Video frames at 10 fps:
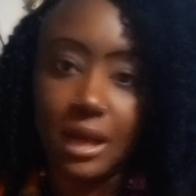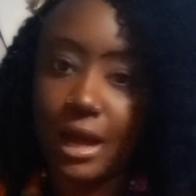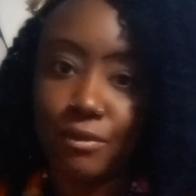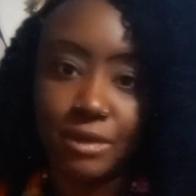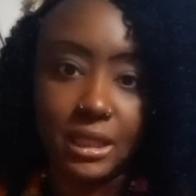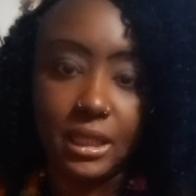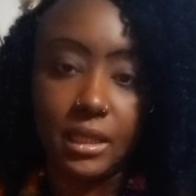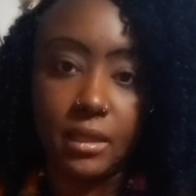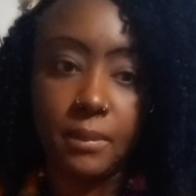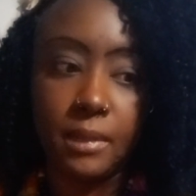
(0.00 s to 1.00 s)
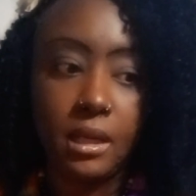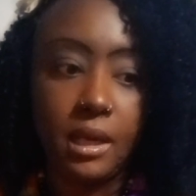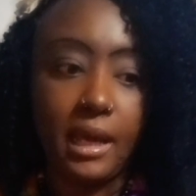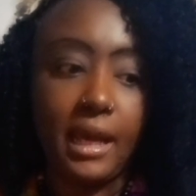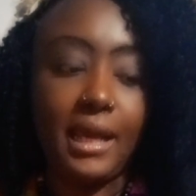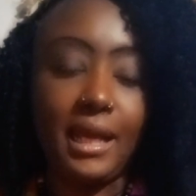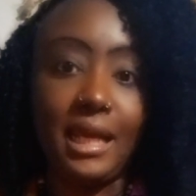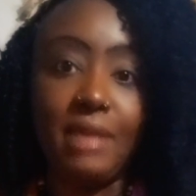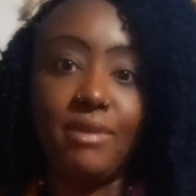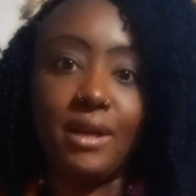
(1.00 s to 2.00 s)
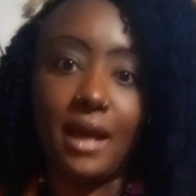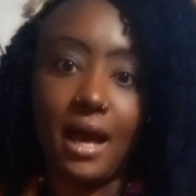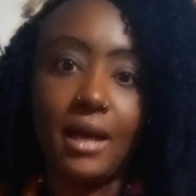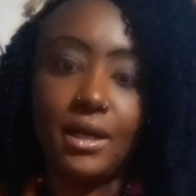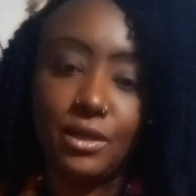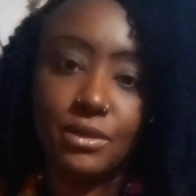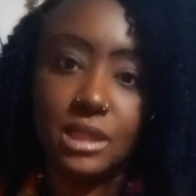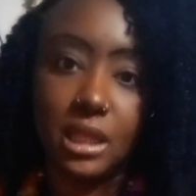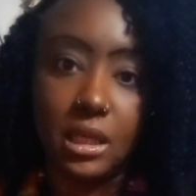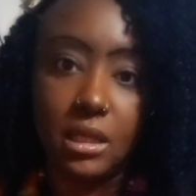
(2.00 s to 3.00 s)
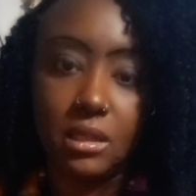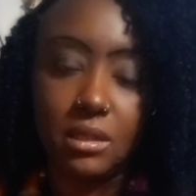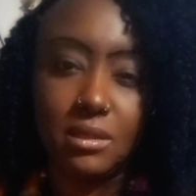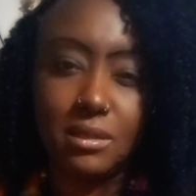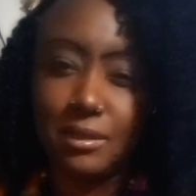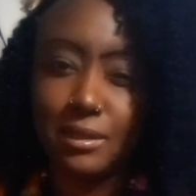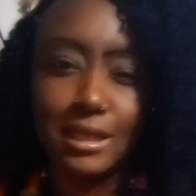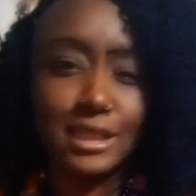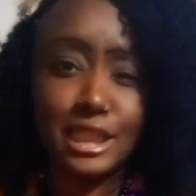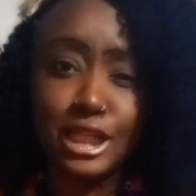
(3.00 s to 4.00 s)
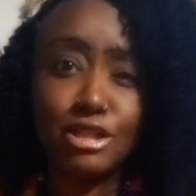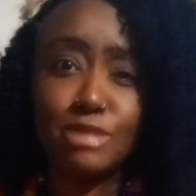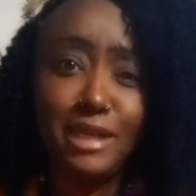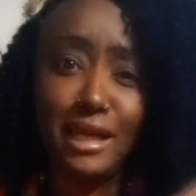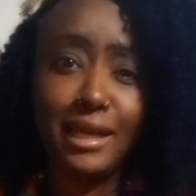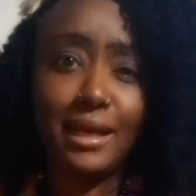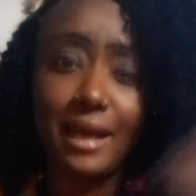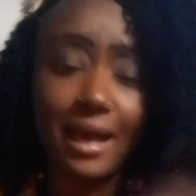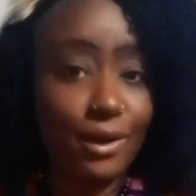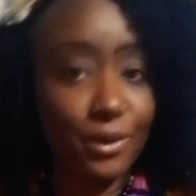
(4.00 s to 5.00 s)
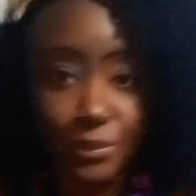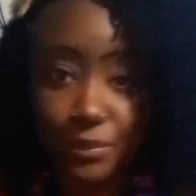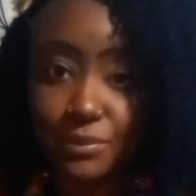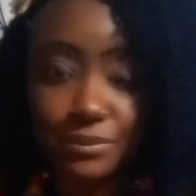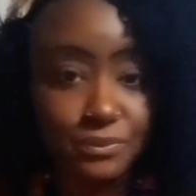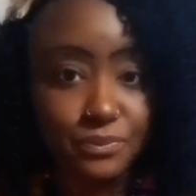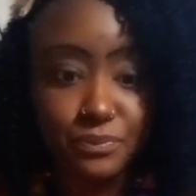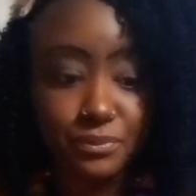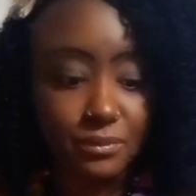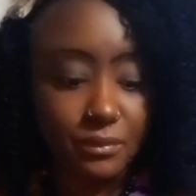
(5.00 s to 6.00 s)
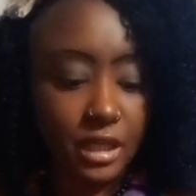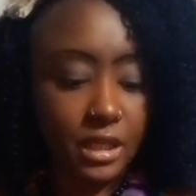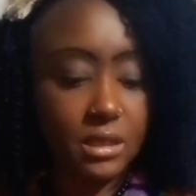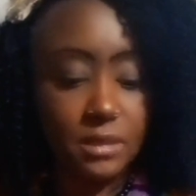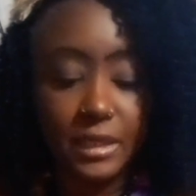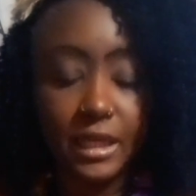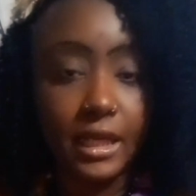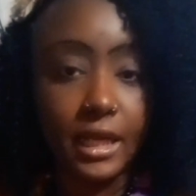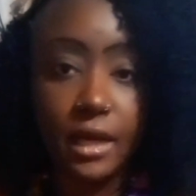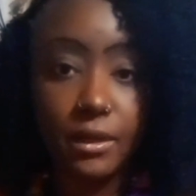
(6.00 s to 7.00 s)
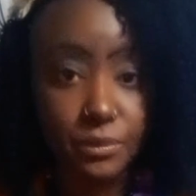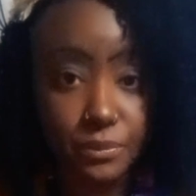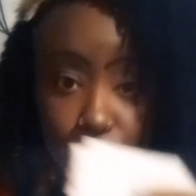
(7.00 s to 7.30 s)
I really am. And even God knows that. Because he knows me in and out. He knows me in and out.